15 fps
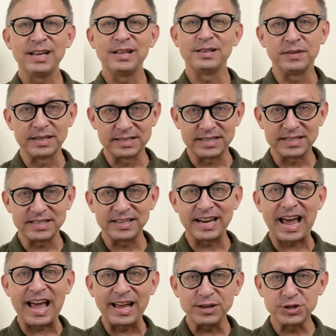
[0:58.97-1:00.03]
This is an
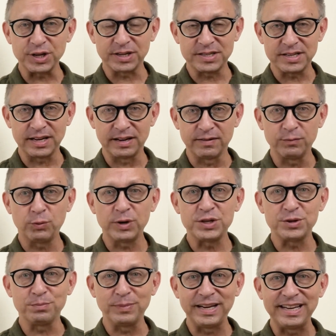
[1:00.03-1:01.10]
adjective
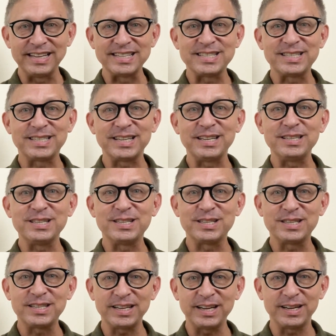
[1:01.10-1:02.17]
which means
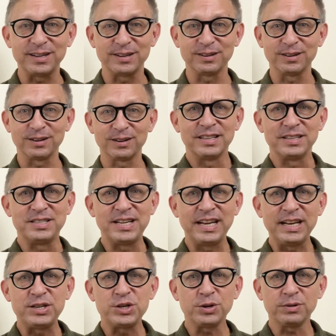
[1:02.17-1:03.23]
sincere. The
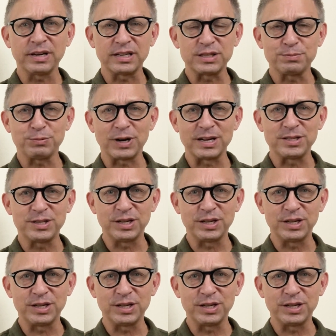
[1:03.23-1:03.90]
teacher expressed